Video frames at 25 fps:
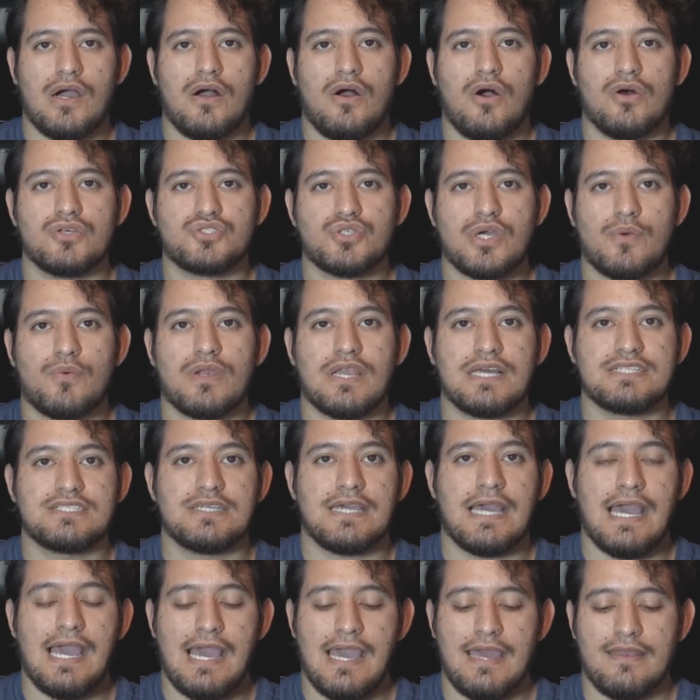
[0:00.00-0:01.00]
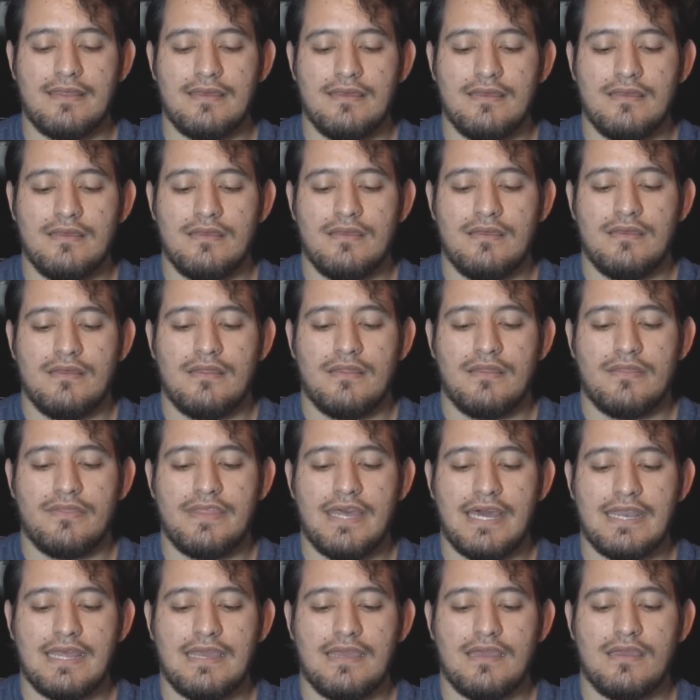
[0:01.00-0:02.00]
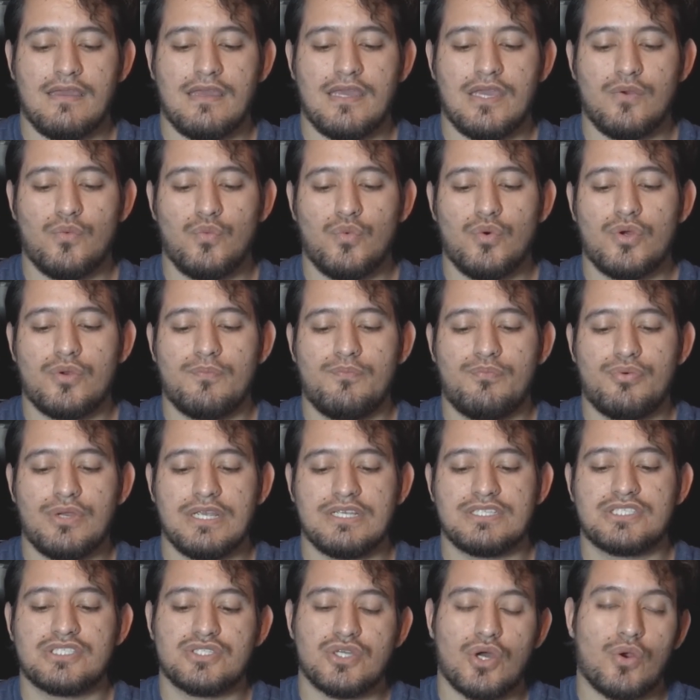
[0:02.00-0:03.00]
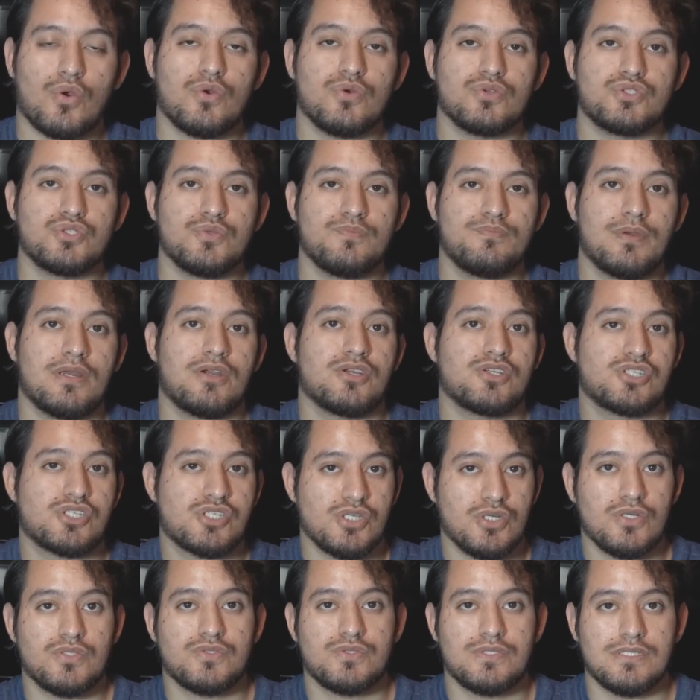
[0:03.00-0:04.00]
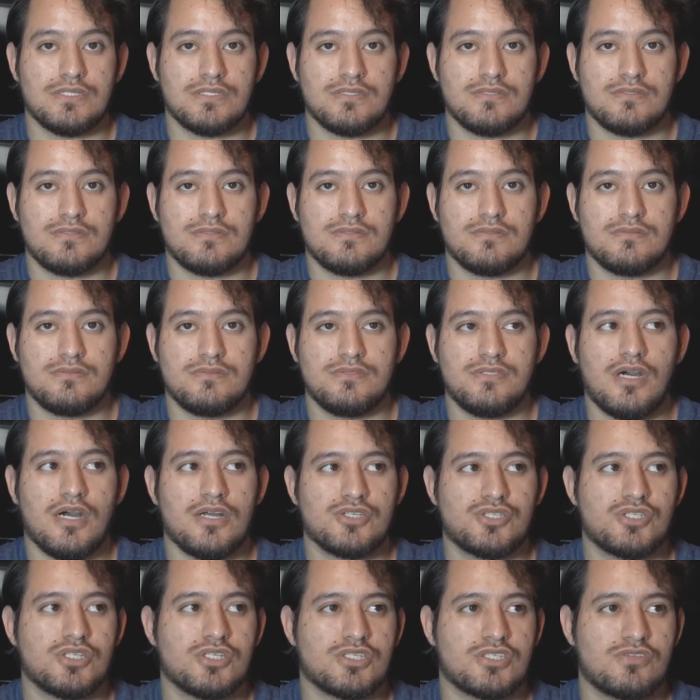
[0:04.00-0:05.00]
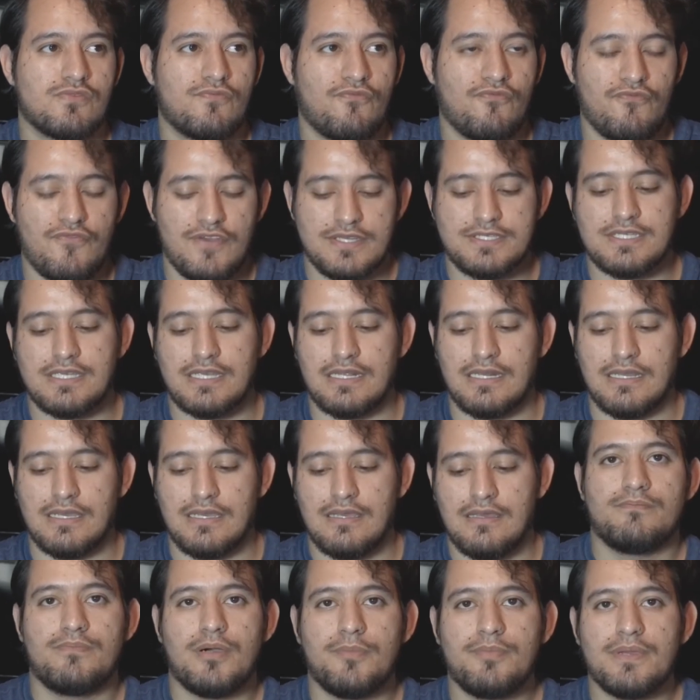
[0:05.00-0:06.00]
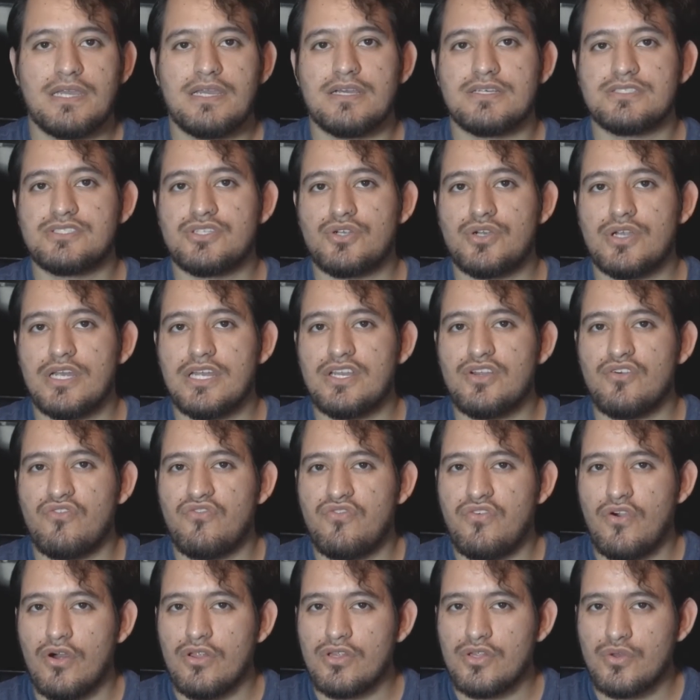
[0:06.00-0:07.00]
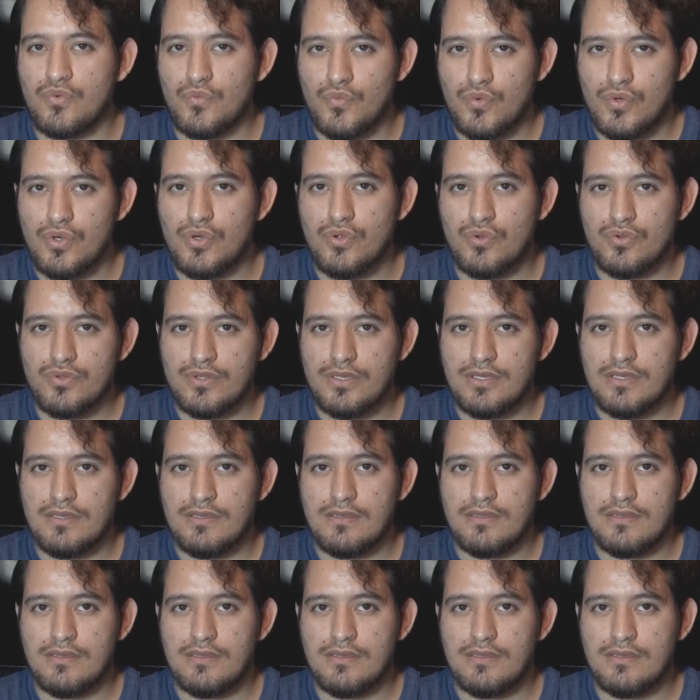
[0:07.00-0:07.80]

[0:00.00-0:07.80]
Also, I would like to add that it would bring sorrow to bear children, not just physically, but because they're in a fallen world.